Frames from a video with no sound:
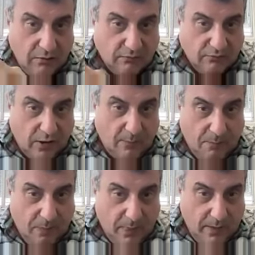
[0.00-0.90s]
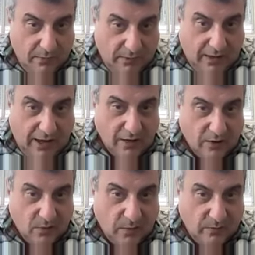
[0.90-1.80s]
from the
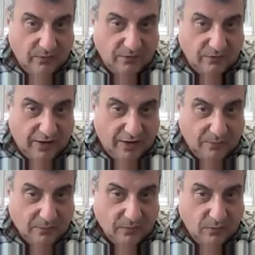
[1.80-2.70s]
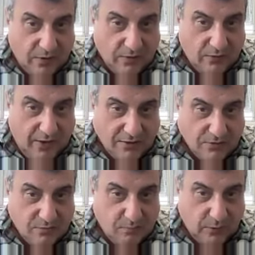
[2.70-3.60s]
category we've developed, whether
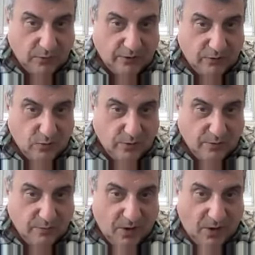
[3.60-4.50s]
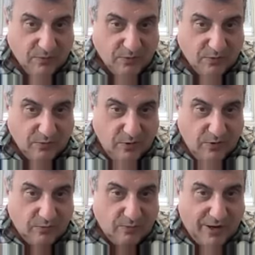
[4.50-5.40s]
that's building nuclear bombs or
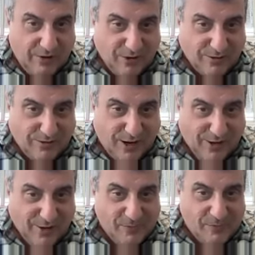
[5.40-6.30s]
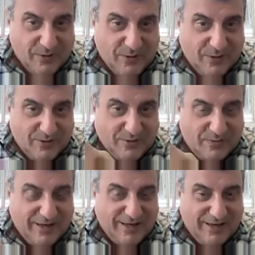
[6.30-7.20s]
repairing a tire, to
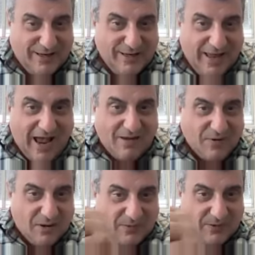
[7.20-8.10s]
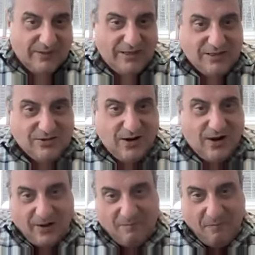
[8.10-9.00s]
be applicable each
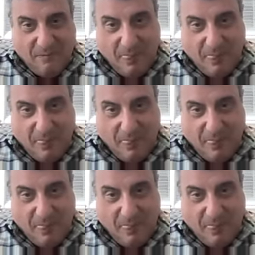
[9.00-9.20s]
time,